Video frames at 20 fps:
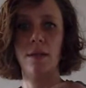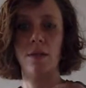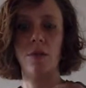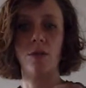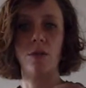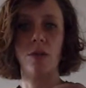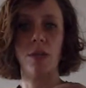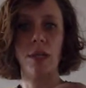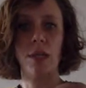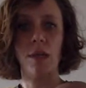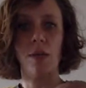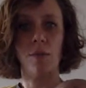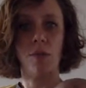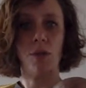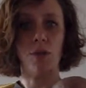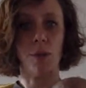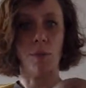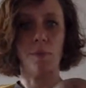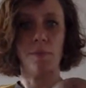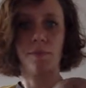Totally up
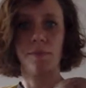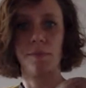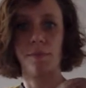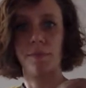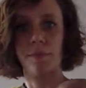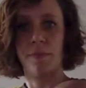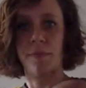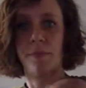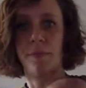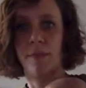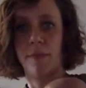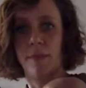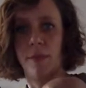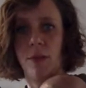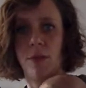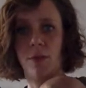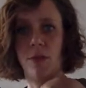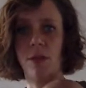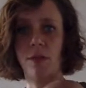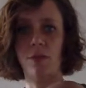to you,
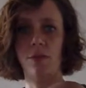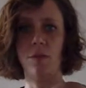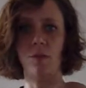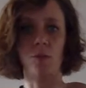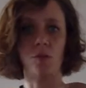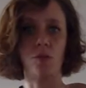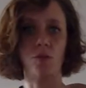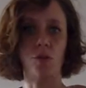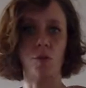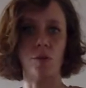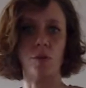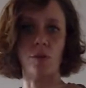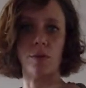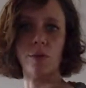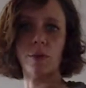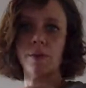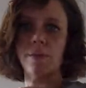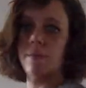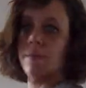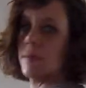to give you more
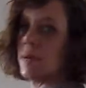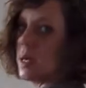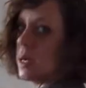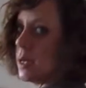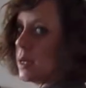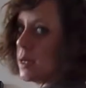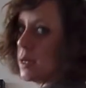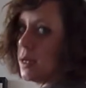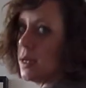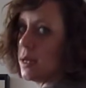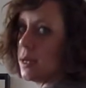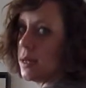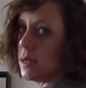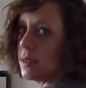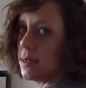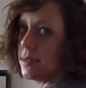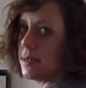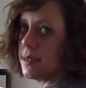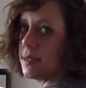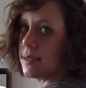support.
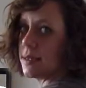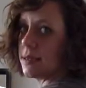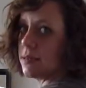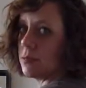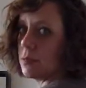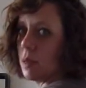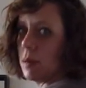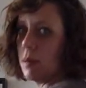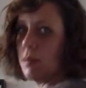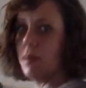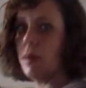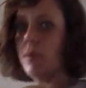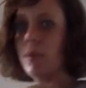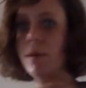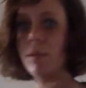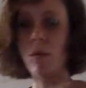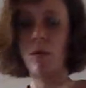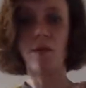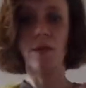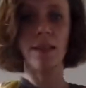This gives my baby a
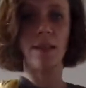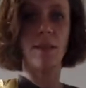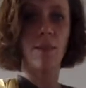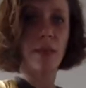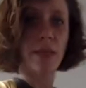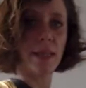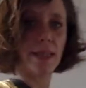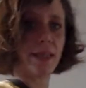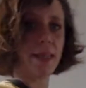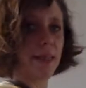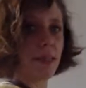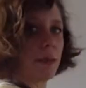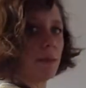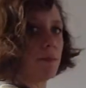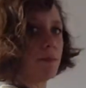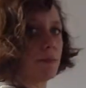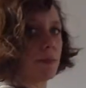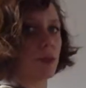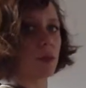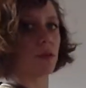bit more visibility,
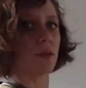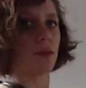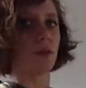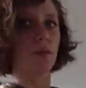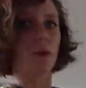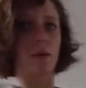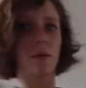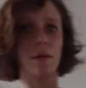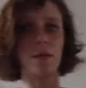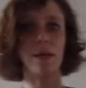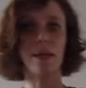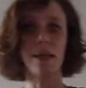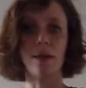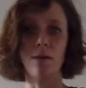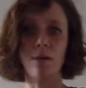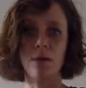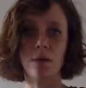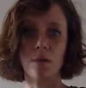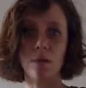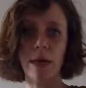so my baby can
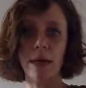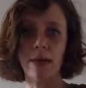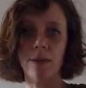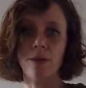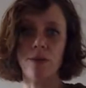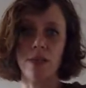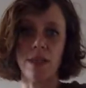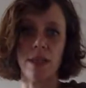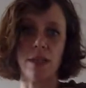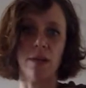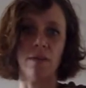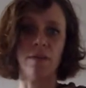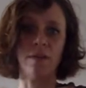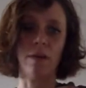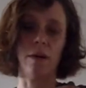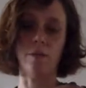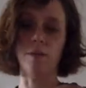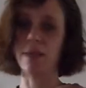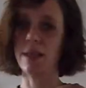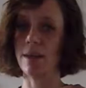look around, you can have
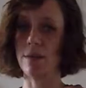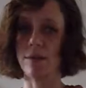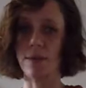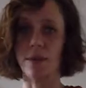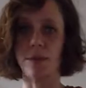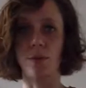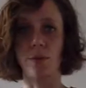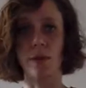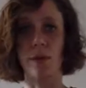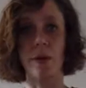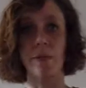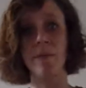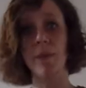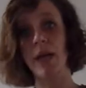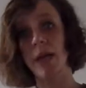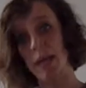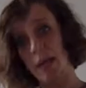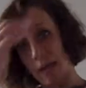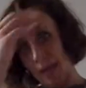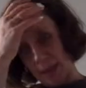arms out as well.
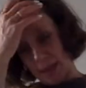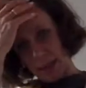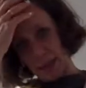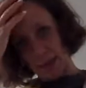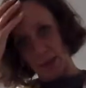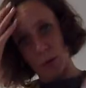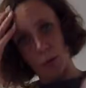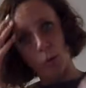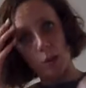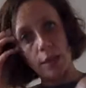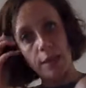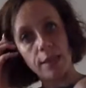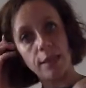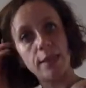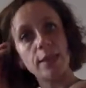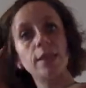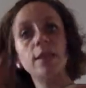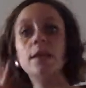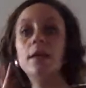It's quite